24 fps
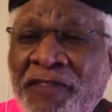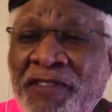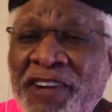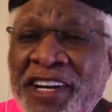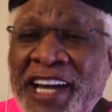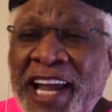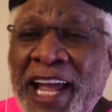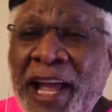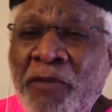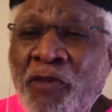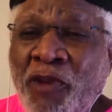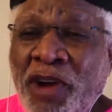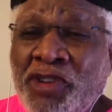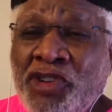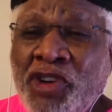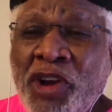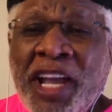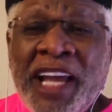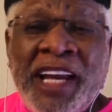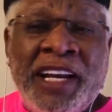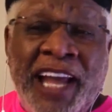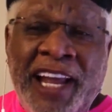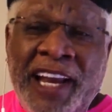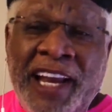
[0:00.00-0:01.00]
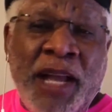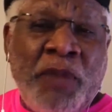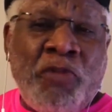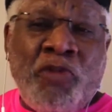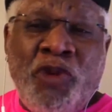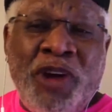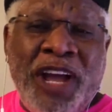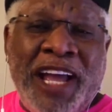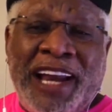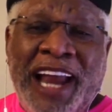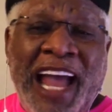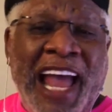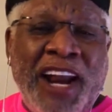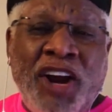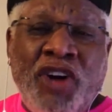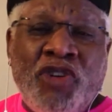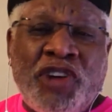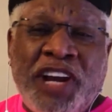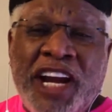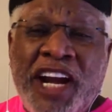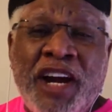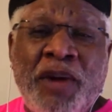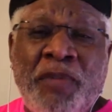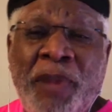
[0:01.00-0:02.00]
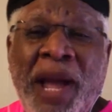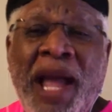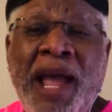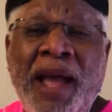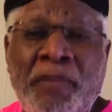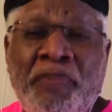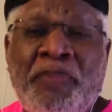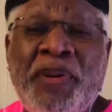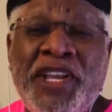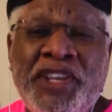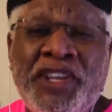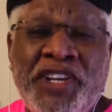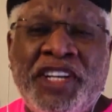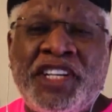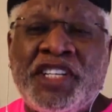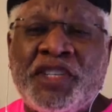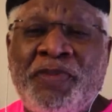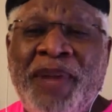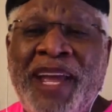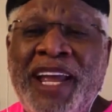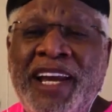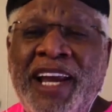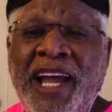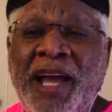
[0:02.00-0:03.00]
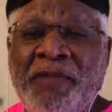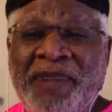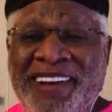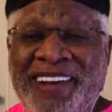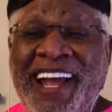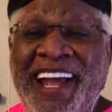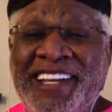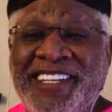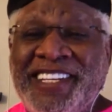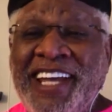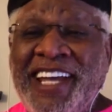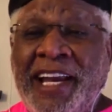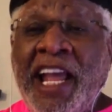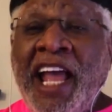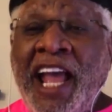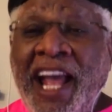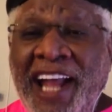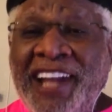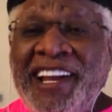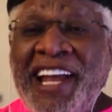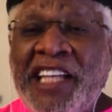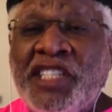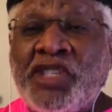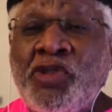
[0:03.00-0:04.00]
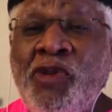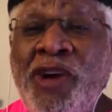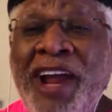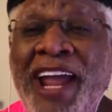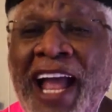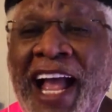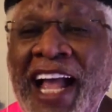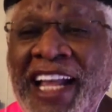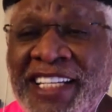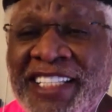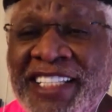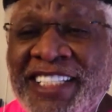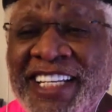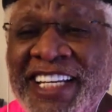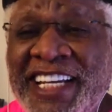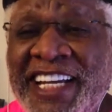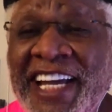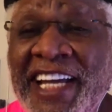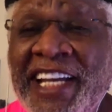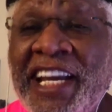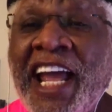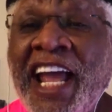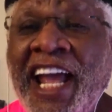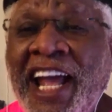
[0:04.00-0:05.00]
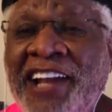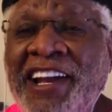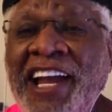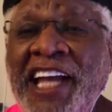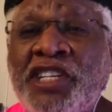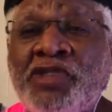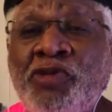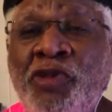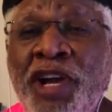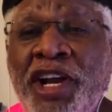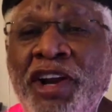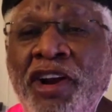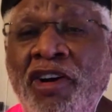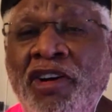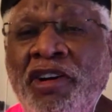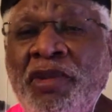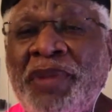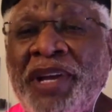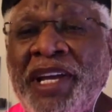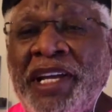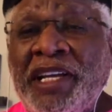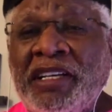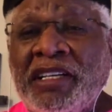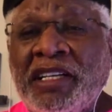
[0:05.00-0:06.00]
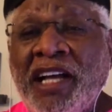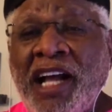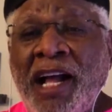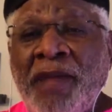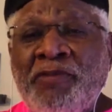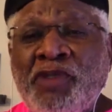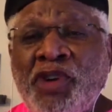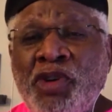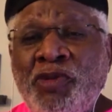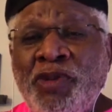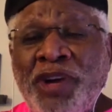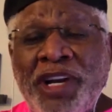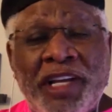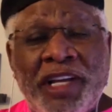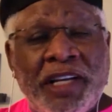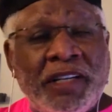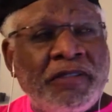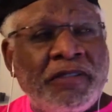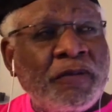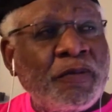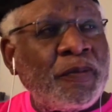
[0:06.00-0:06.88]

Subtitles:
give a damn what you can let him win. I don't care. My opinion is made up, and that's it. And that's the way I see it, and that's the way it ought to be. I'm through with it.